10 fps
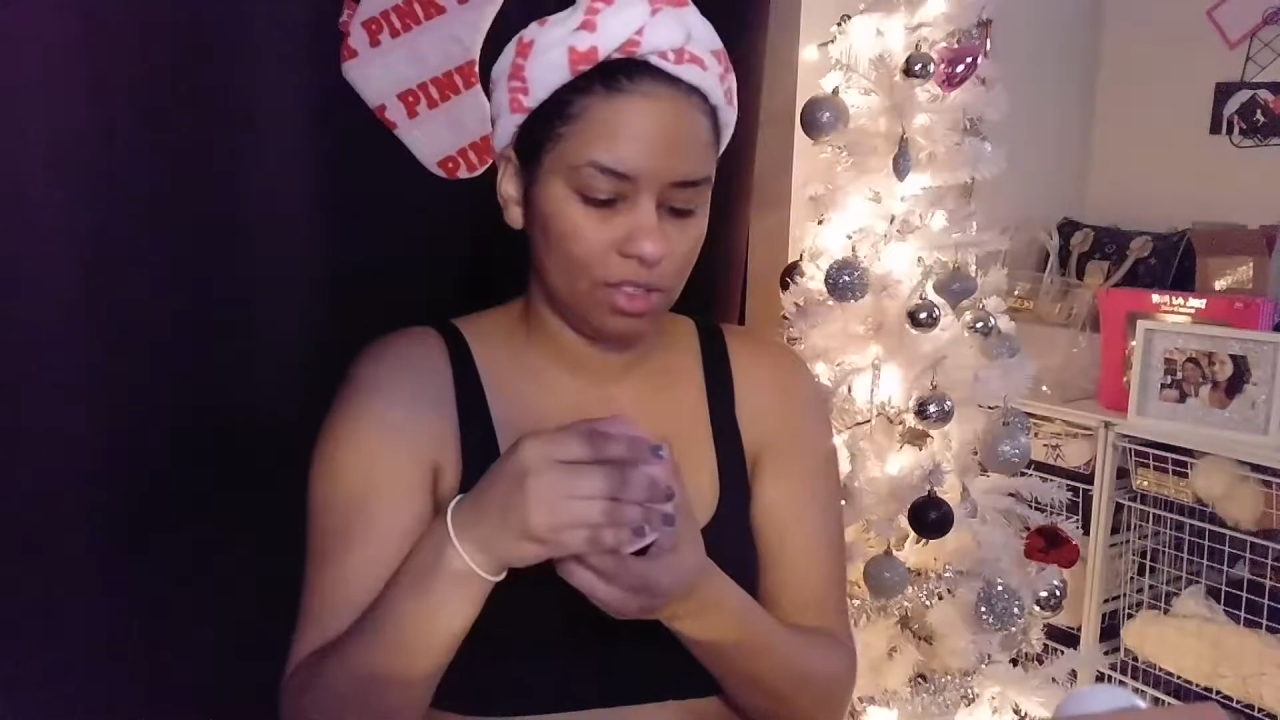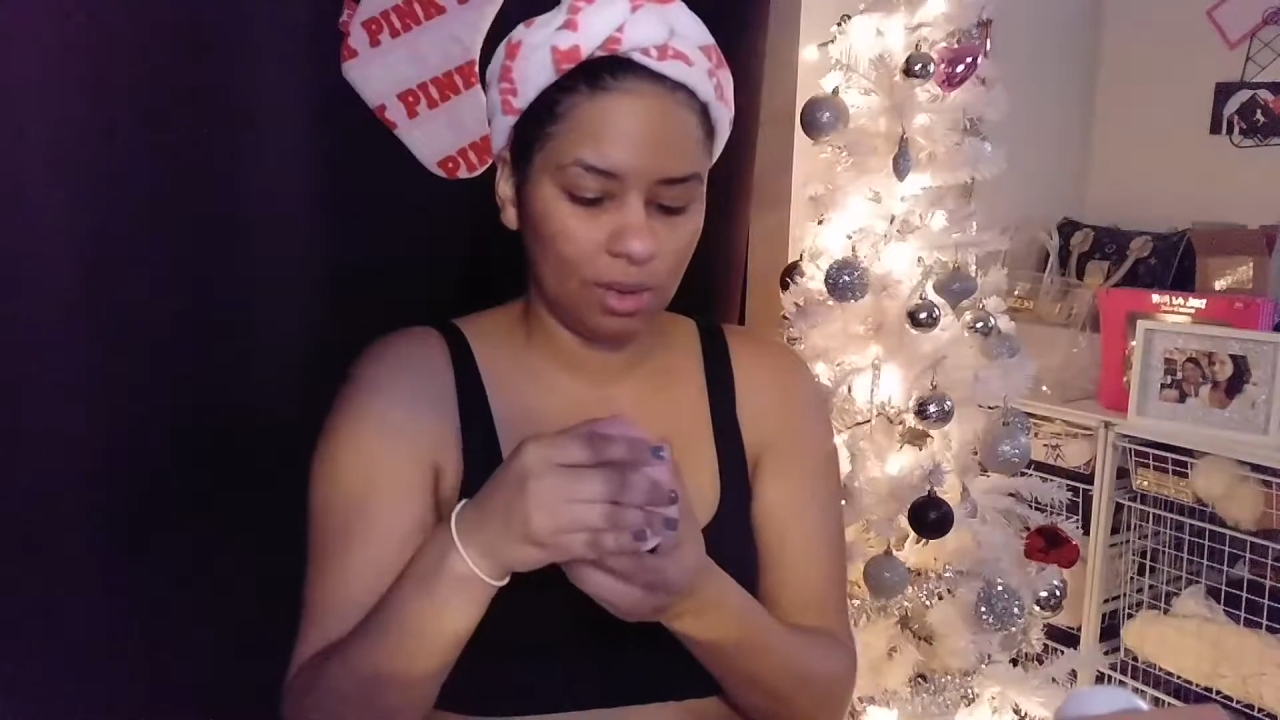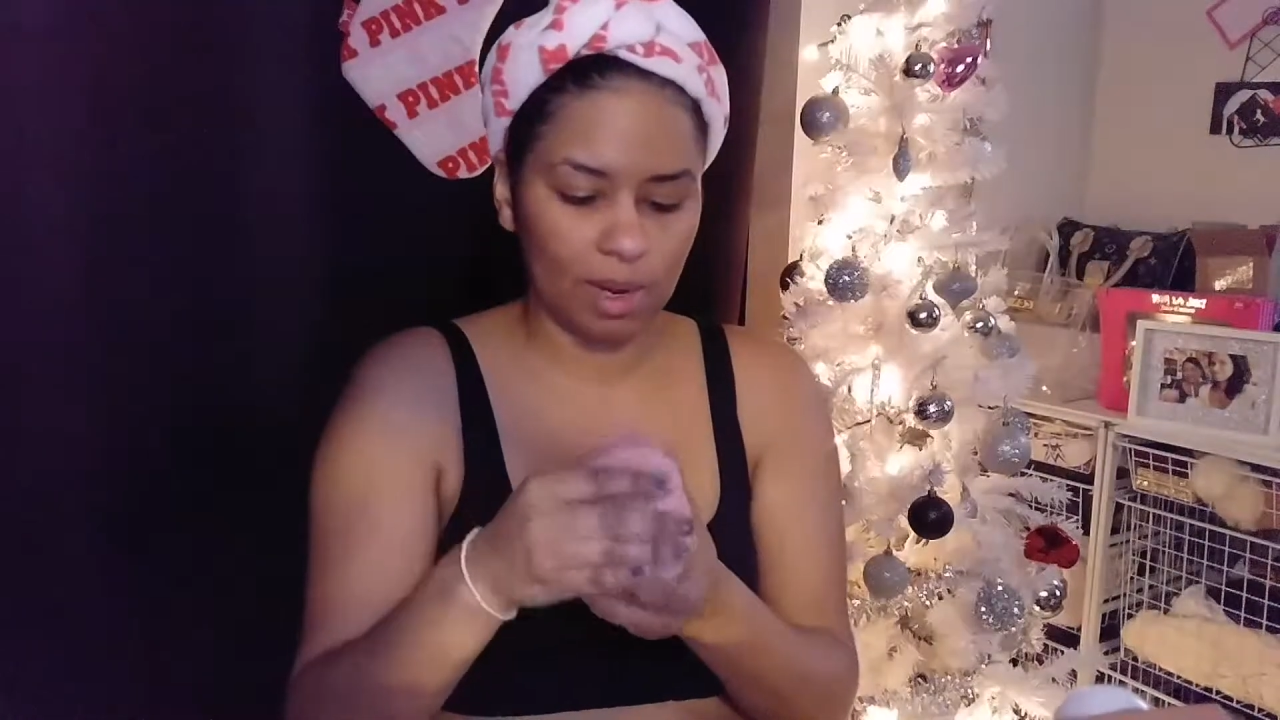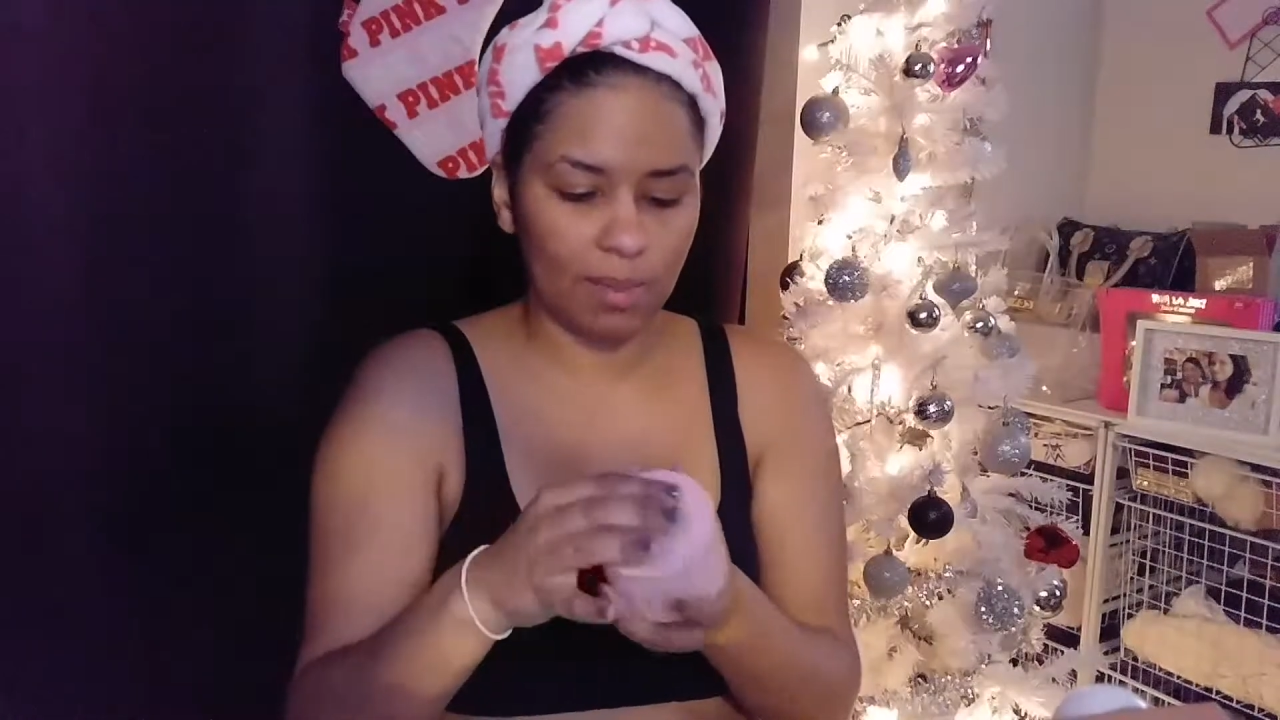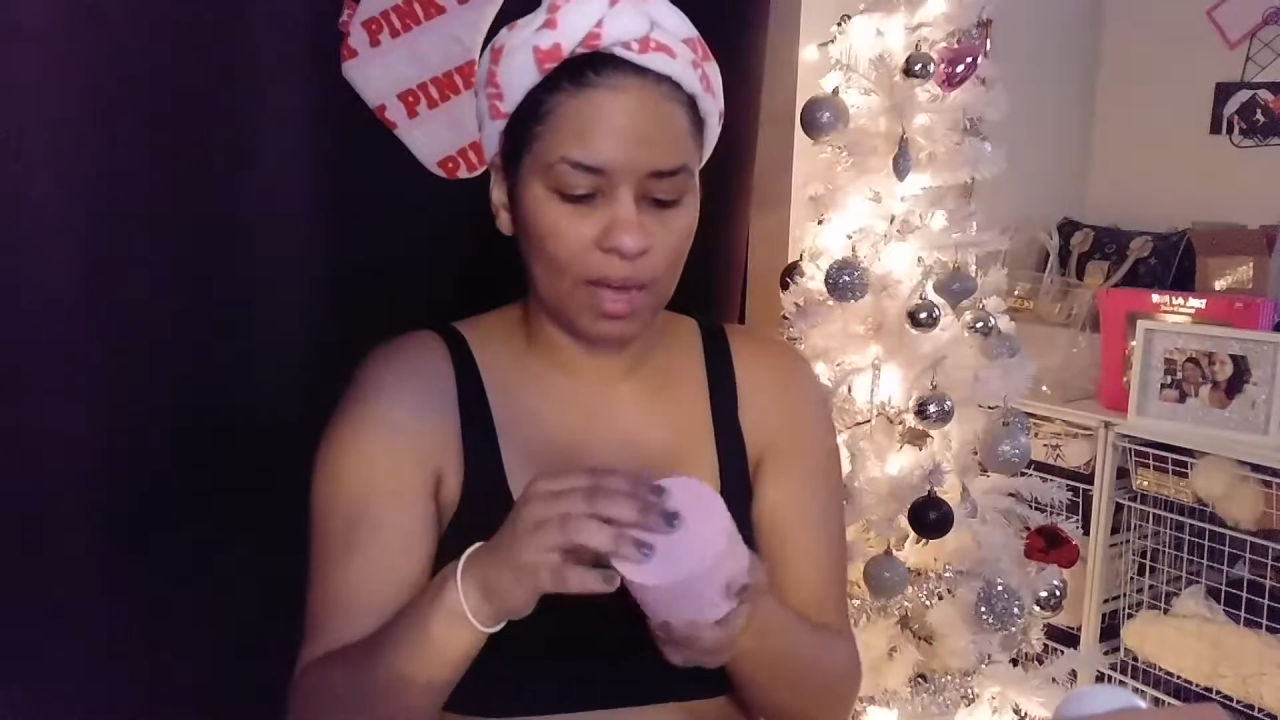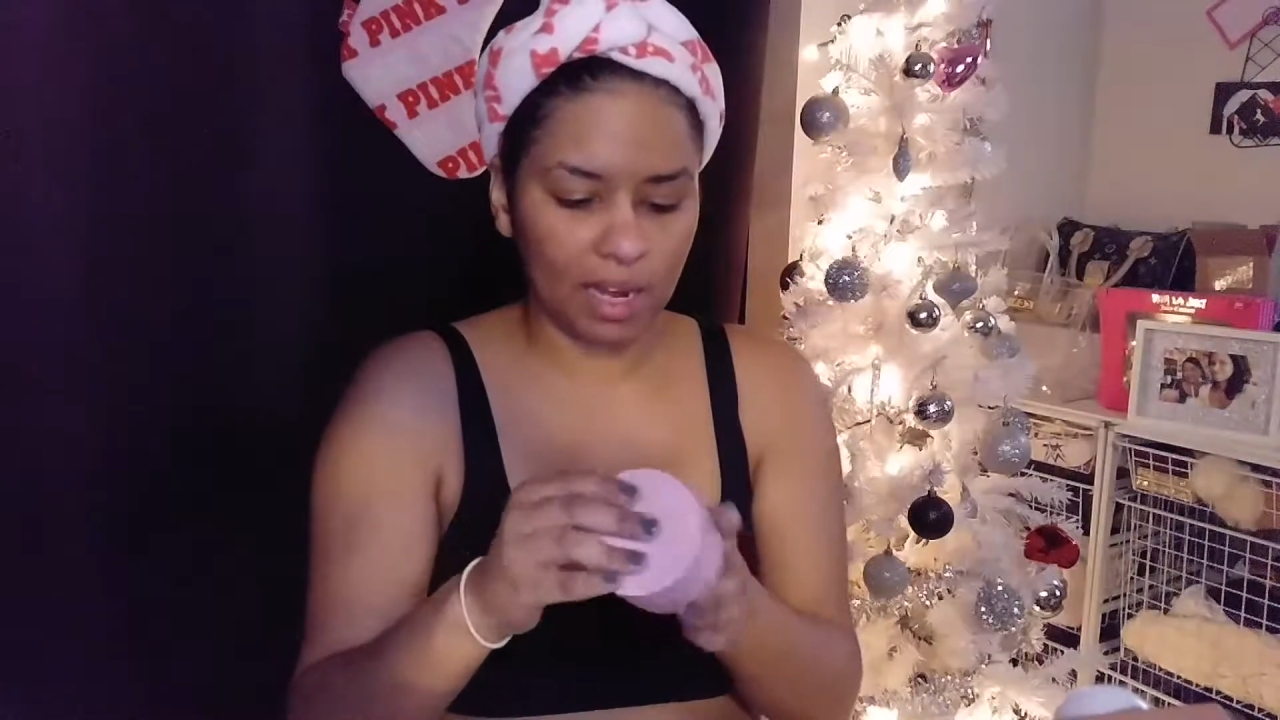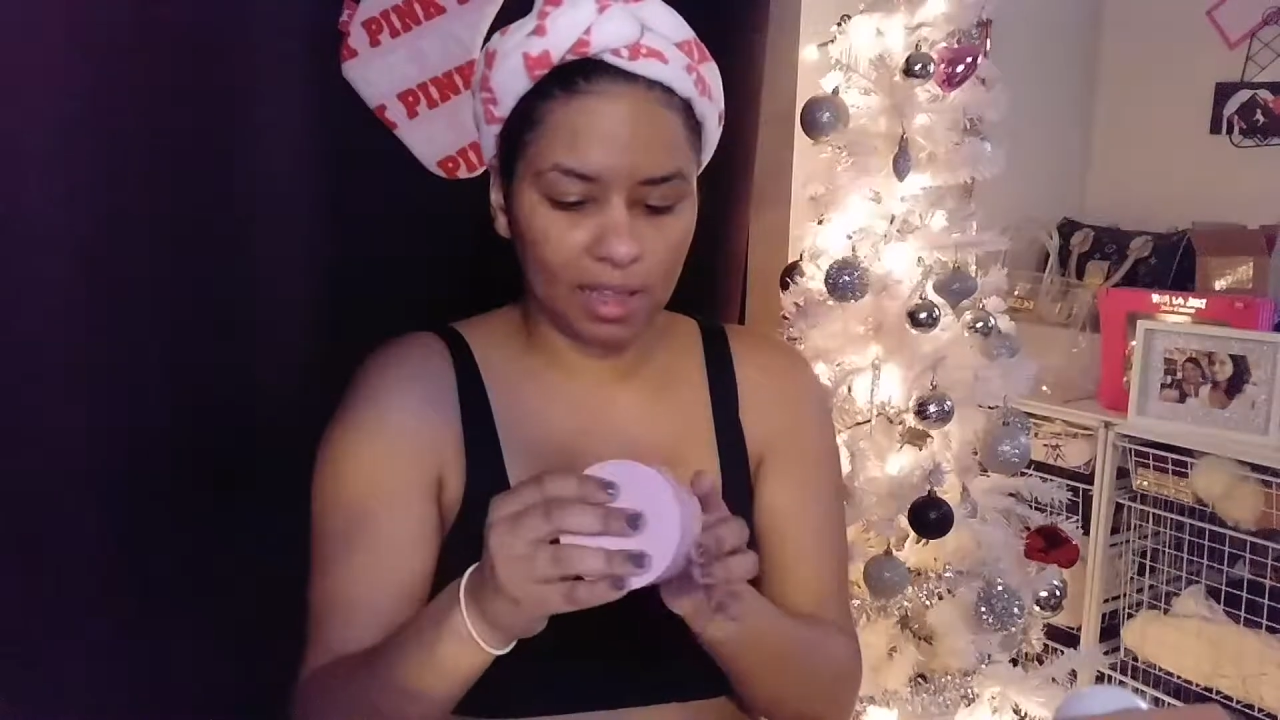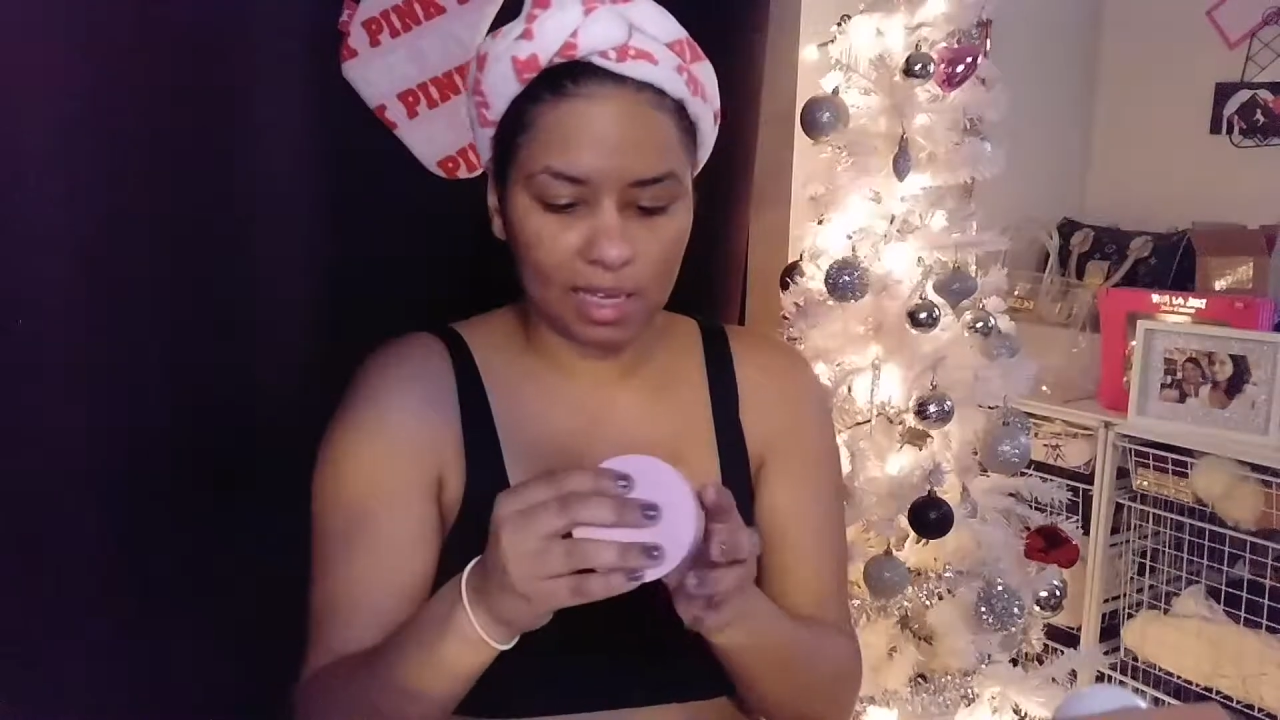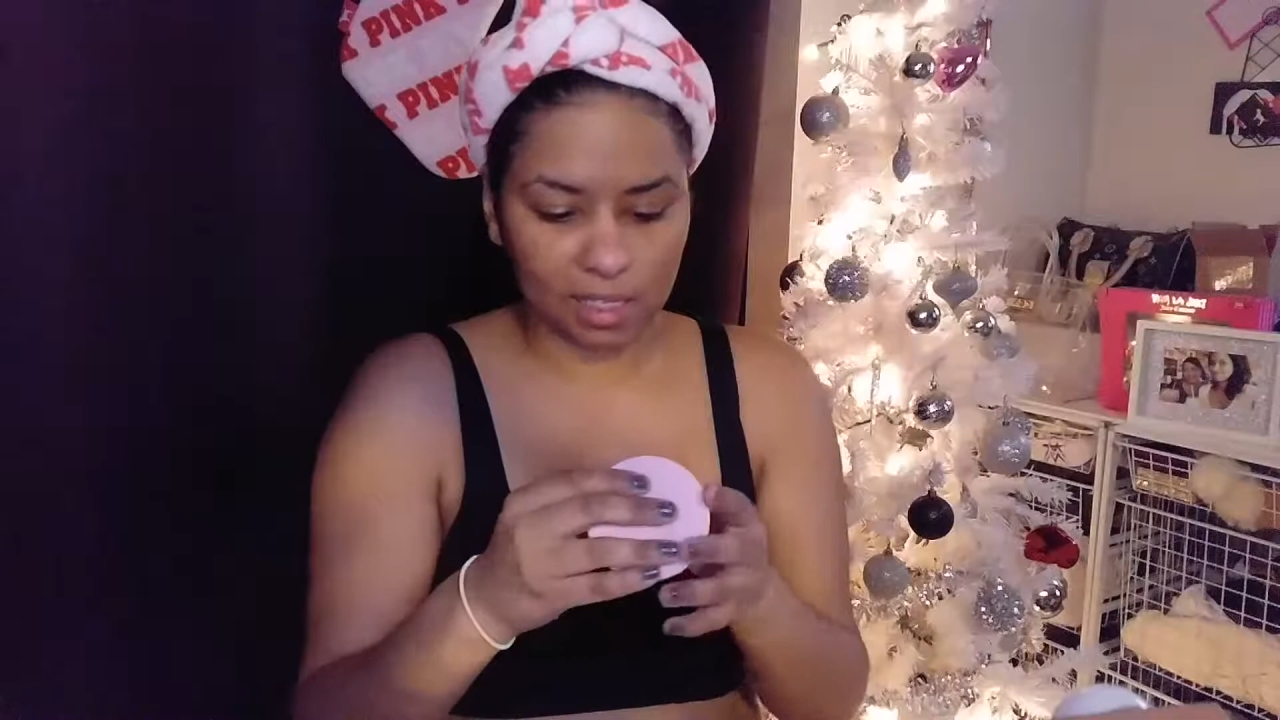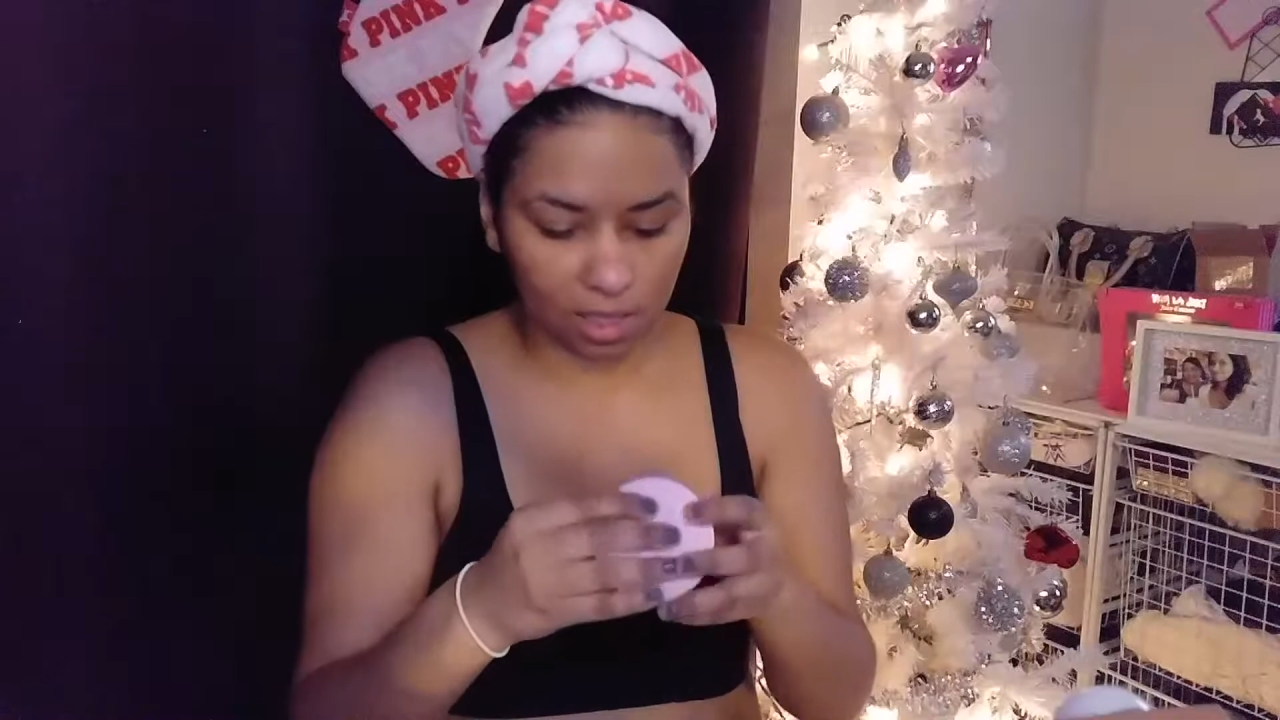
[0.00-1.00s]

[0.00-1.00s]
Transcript: so I'm not mad at that.